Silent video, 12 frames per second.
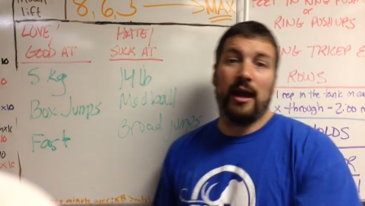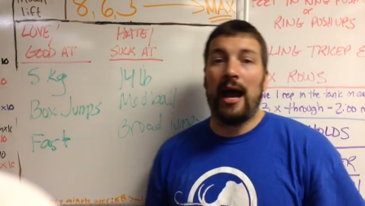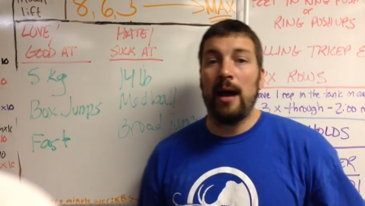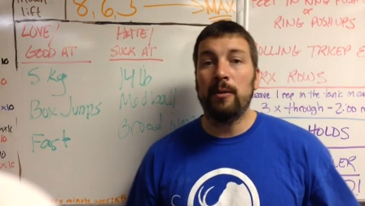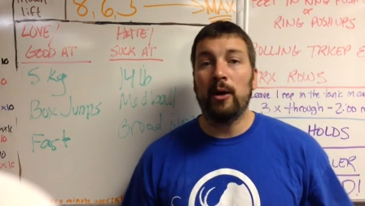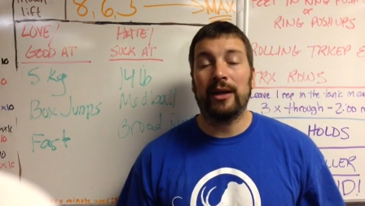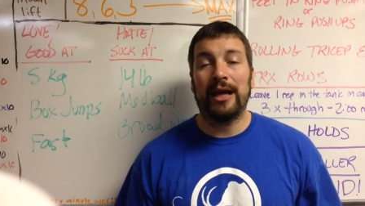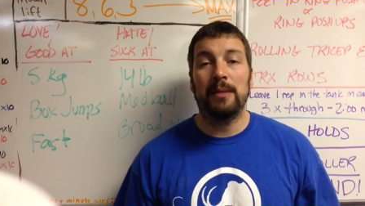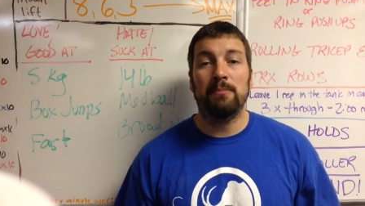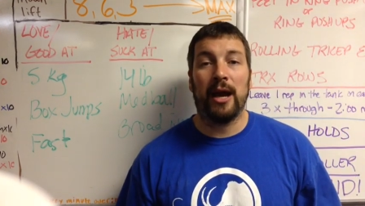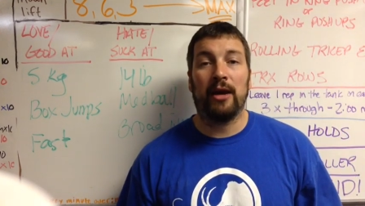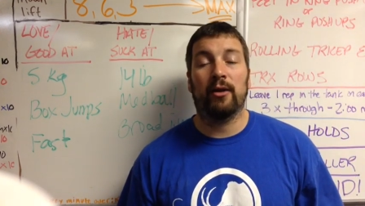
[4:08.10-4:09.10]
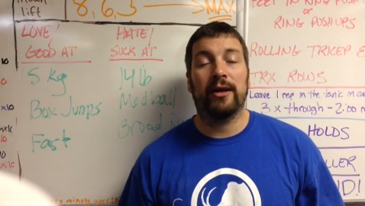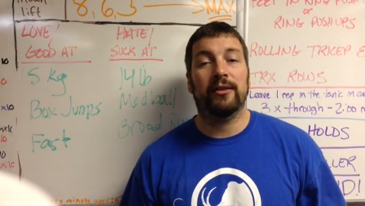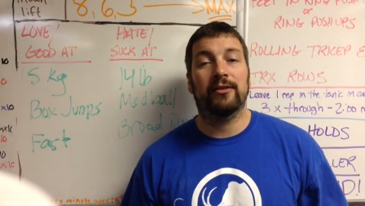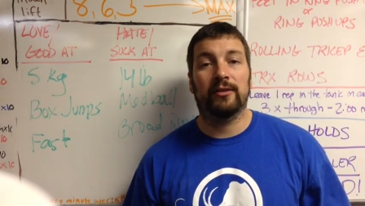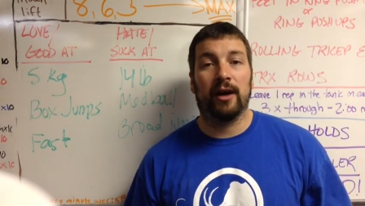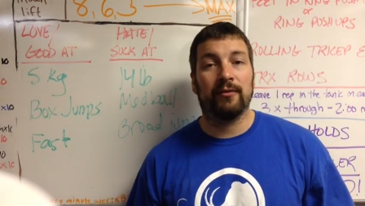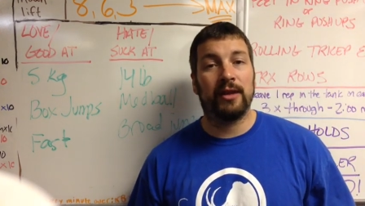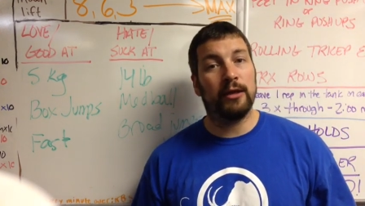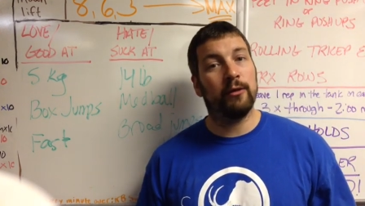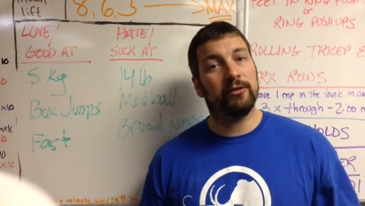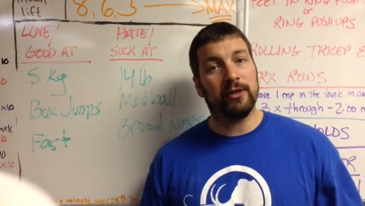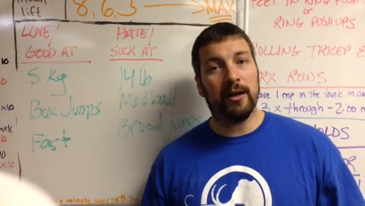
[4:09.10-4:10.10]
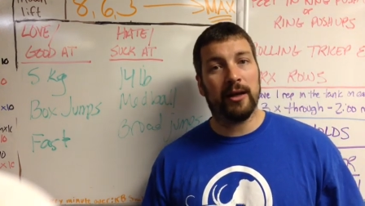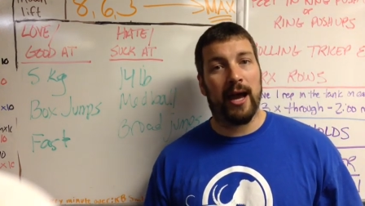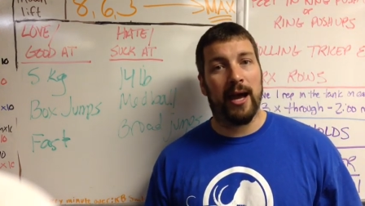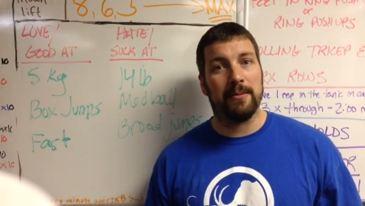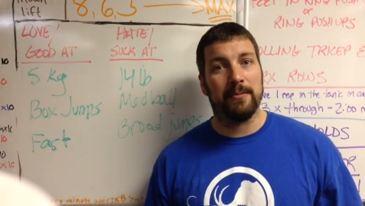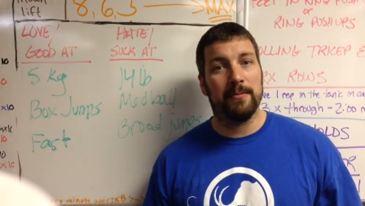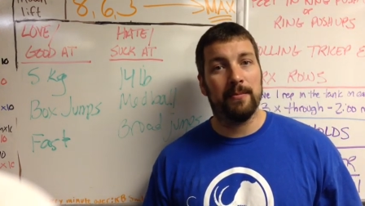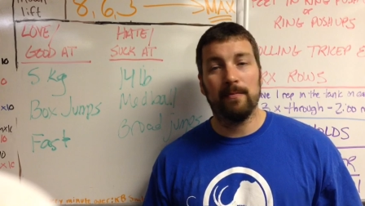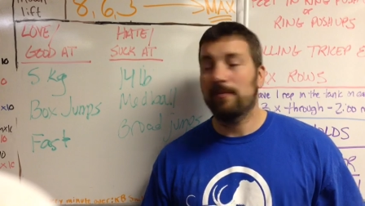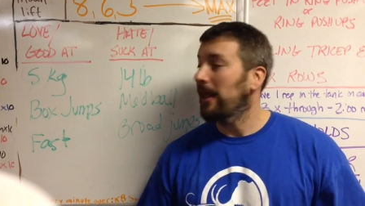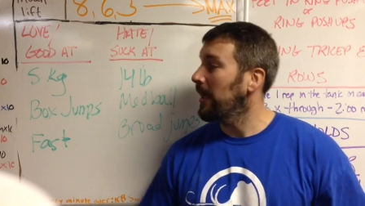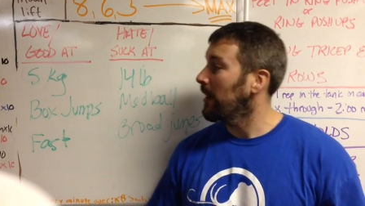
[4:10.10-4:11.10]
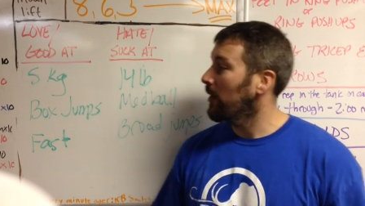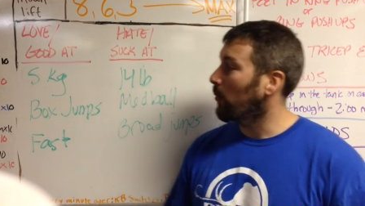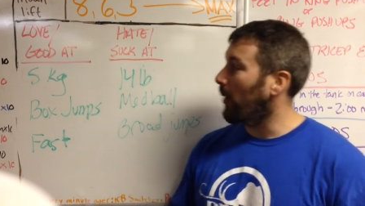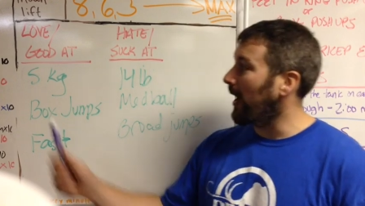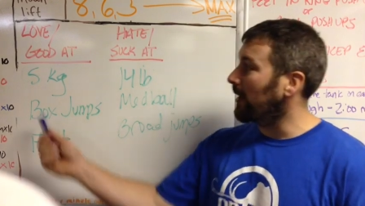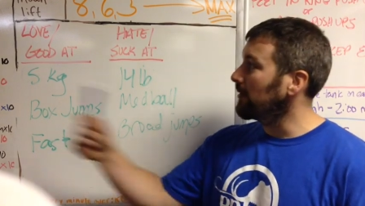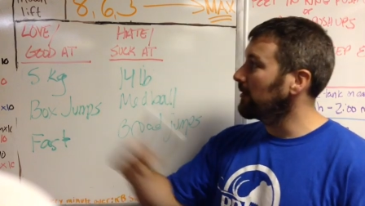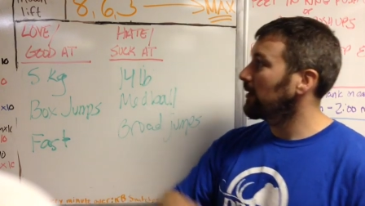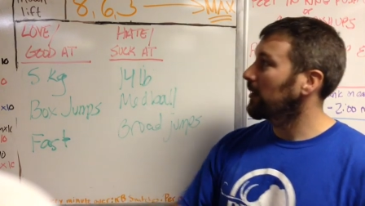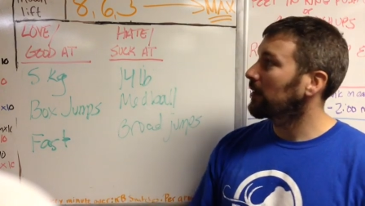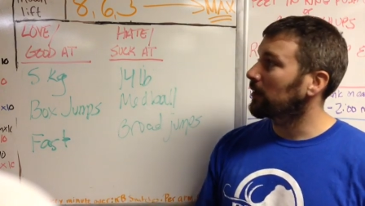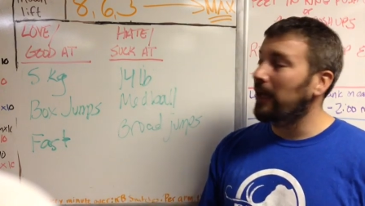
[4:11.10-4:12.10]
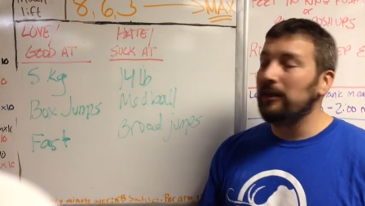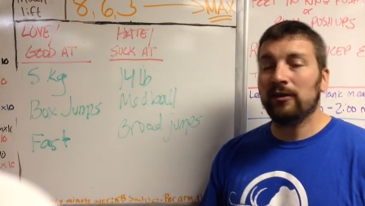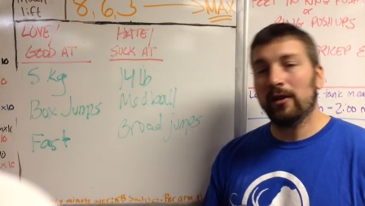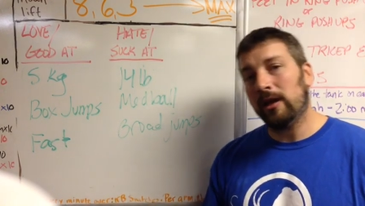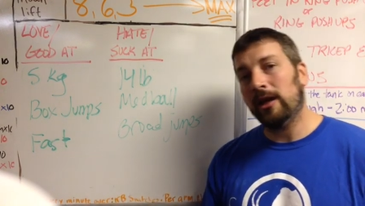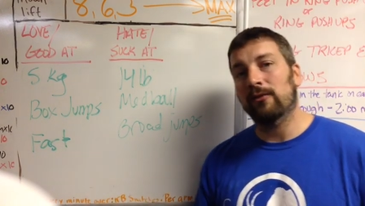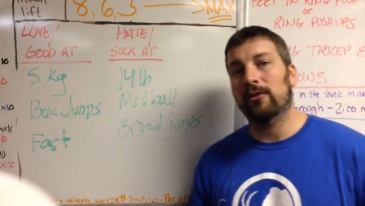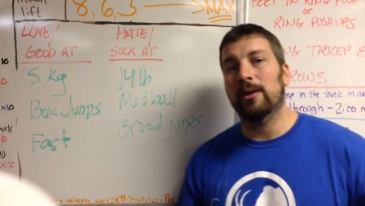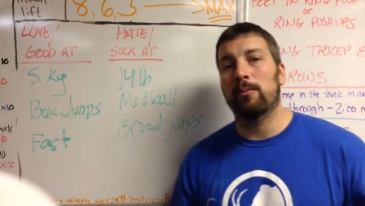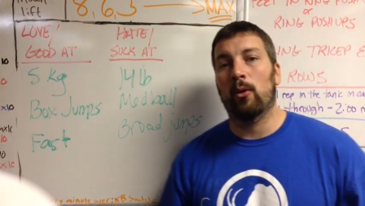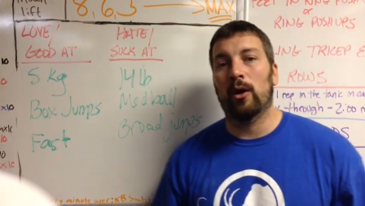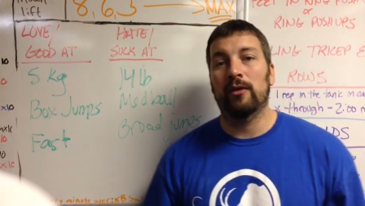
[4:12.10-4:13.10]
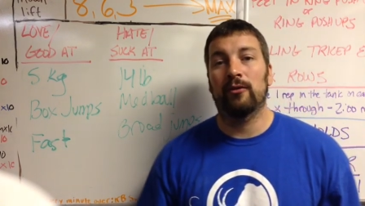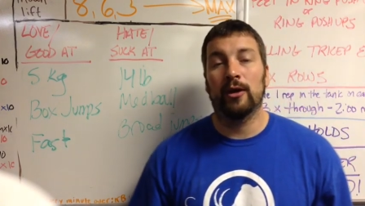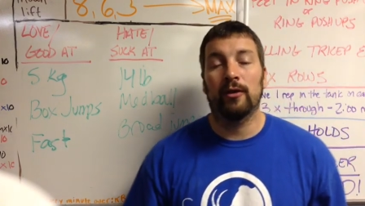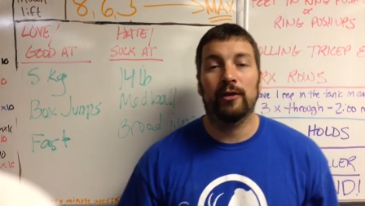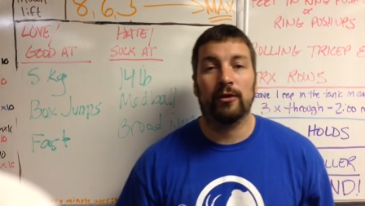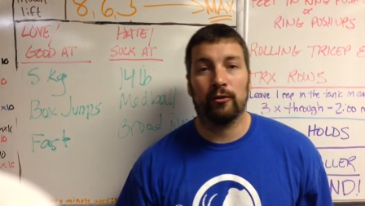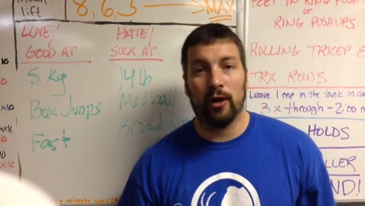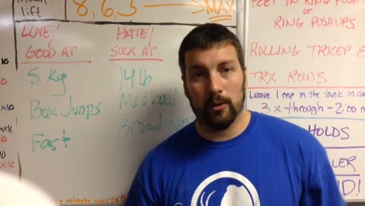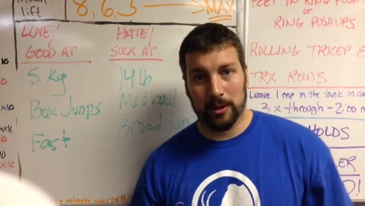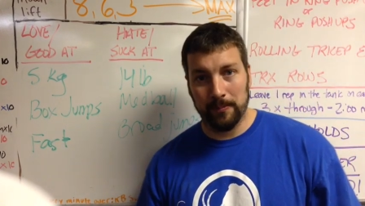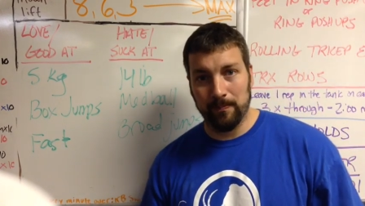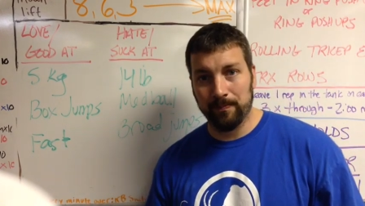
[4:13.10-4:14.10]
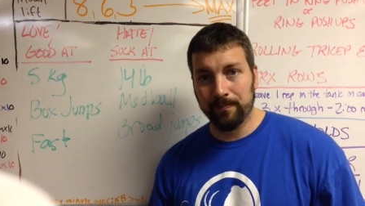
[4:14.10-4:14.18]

How about getting better at the stuff that you suck at? Well, let's look at it from the point of view of a thrower.